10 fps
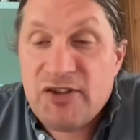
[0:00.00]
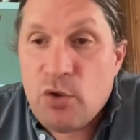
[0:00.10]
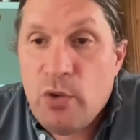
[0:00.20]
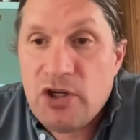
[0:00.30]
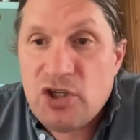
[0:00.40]
a
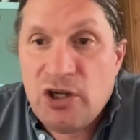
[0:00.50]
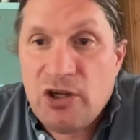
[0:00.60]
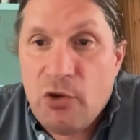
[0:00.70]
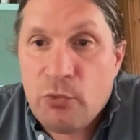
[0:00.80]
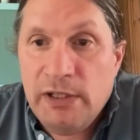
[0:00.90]
question I'll
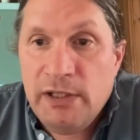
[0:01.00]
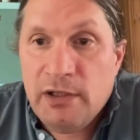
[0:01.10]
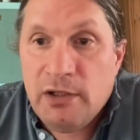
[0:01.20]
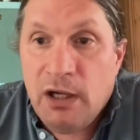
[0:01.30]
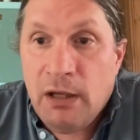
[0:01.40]
read
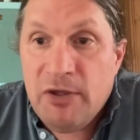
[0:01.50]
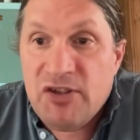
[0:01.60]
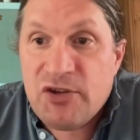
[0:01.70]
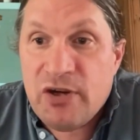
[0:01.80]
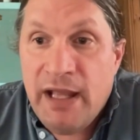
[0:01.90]
here. Um, is
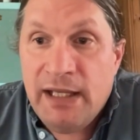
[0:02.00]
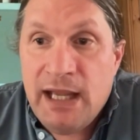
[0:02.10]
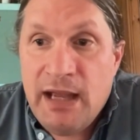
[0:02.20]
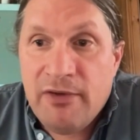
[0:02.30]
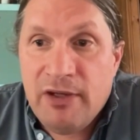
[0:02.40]
there yeah. any
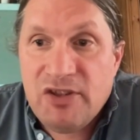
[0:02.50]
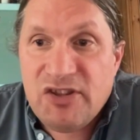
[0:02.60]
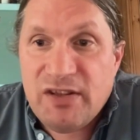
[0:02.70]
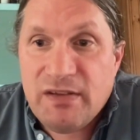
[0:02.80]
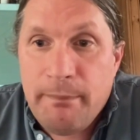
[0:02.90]
evidence
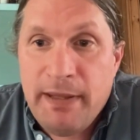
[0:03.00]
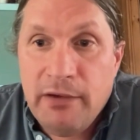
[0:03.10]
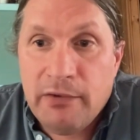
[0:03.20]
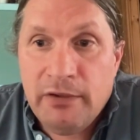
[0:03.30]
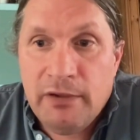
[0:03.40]
that the
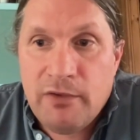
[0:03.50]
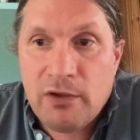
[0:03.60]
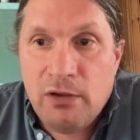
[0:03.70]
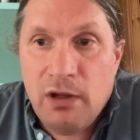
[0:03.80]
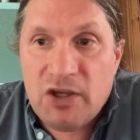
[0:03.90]
period of the
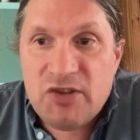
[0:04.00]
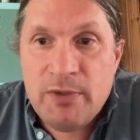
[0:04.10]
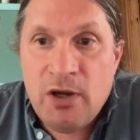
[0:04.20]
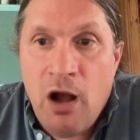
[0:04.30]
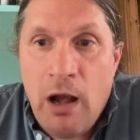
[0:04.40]
clock has
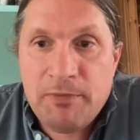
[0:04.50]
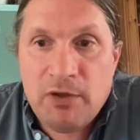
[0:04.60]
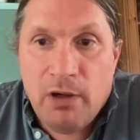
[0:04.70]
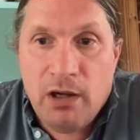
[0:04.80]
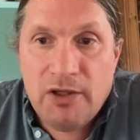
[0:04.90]
been
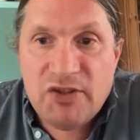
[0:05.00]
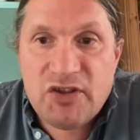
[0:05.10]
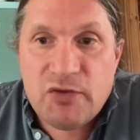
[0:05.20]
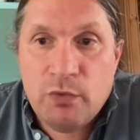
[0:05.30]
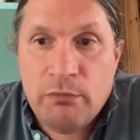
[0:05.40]

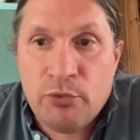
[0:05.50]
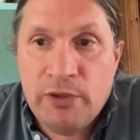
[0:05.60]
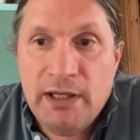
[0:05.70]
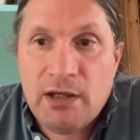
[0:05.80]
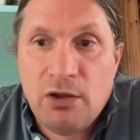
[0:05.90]
optimized when
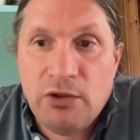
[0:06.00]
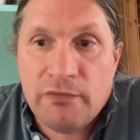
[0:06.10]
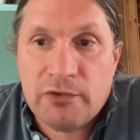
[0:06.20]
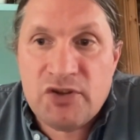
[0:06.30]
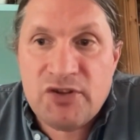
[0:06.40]
breeding
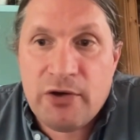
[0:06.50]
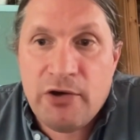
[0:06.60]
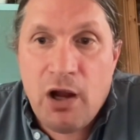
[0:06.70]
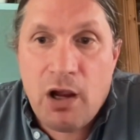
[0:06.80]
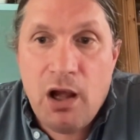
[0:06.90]
cultivars that are
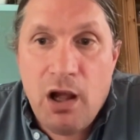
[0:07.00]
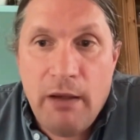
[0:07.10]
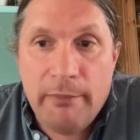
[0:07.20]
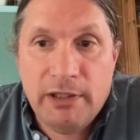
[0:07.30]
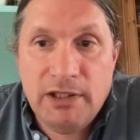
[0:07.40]
not
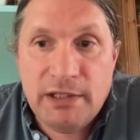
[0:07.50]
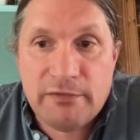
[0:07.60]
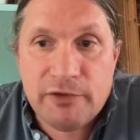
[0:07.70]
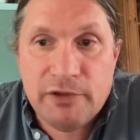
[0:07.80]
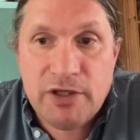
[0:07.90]
common and
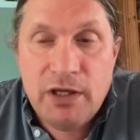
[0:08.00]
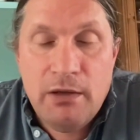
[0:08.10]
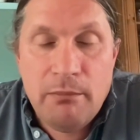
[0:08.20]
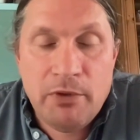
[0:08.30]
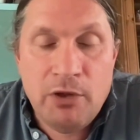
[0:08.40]
different,
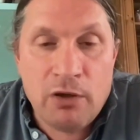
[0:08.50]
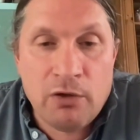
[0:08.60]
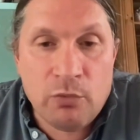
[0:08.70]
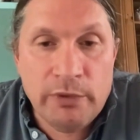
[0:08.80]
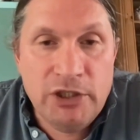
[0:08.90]
but not
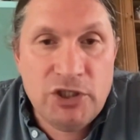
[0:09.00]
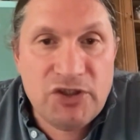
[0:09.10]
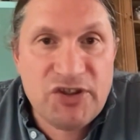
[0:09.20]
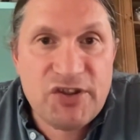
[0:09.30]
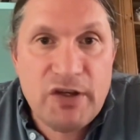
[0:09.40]
all
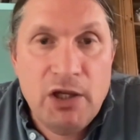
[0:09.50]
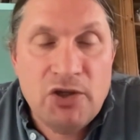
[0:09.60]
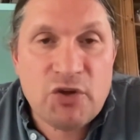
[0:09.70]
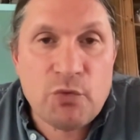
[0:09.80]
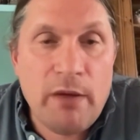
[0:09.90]
regions?
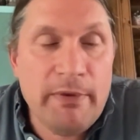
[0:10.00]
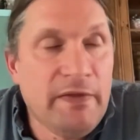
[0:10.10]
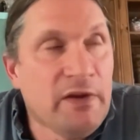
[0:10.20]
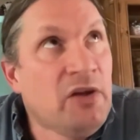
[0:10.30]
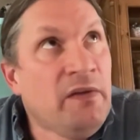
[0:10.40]
So, Robbie,
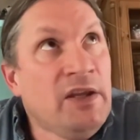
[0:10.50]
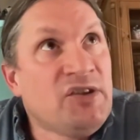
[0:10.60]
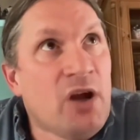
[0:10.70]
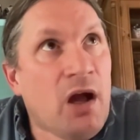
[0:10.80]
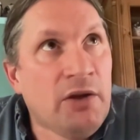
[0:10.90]
that is
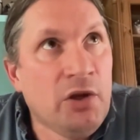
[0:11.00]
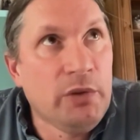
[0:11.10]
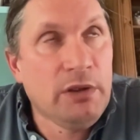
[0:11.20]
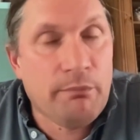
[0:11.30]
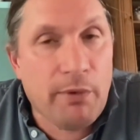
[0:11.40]
not known
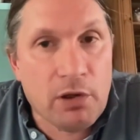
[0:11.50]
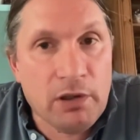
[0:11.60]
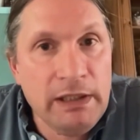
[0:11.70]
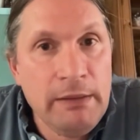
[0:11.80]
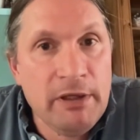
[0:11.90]
in
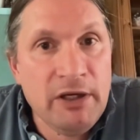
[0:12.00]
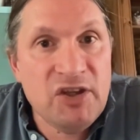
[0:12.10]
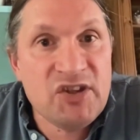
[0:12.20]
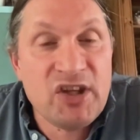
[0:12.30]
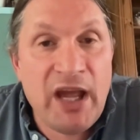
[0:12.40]
barley, but it
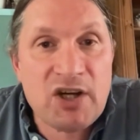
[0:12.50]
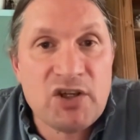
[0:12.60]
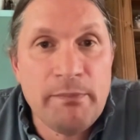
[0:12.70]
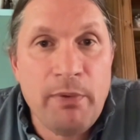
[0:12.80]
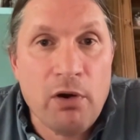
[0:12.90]
is
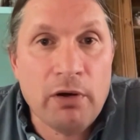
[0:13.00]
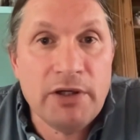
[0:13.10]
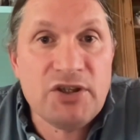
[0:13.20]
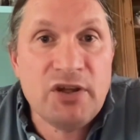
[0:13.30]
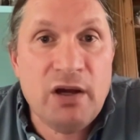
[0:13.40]
actually
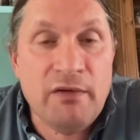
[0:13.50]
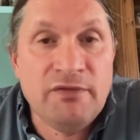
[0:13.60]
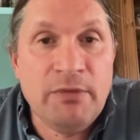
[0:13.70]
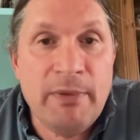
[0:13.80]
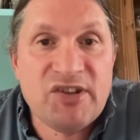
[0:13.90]
part
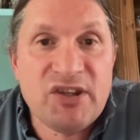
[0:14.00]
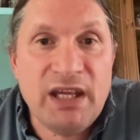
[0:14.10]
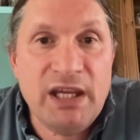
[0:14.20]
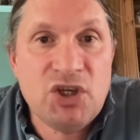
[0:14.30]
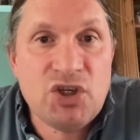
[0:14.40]
of
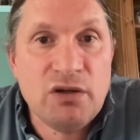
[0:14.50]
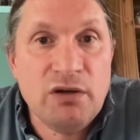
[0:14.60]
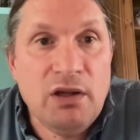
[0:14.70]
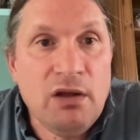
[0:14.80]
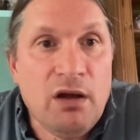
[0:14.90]
domestication
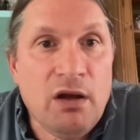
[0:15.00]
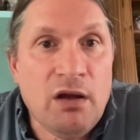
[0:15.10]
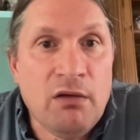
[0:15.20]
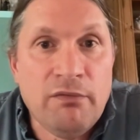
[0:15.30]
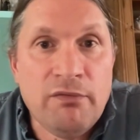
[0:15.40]

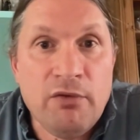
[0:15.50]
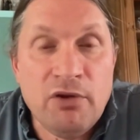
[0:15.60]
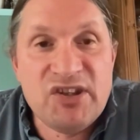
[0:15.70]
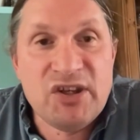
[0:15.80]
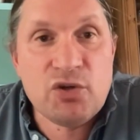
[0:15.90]
of
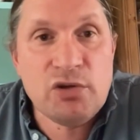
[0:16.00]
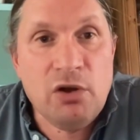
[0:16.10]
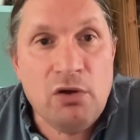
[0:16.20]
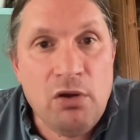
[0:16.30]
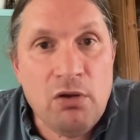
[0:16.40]
essentially
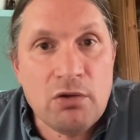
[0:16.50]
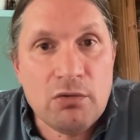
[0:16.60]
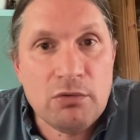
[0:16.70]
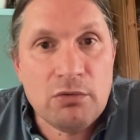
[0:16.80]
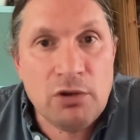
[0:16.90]
all
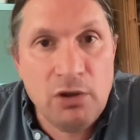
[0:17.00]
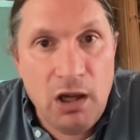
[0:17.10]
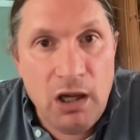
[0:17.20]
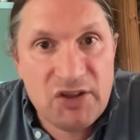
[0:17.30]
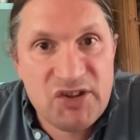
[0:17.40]

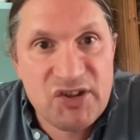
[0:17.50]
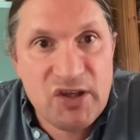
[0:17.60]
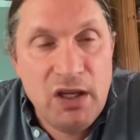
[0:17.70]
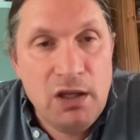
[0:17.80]
clocks.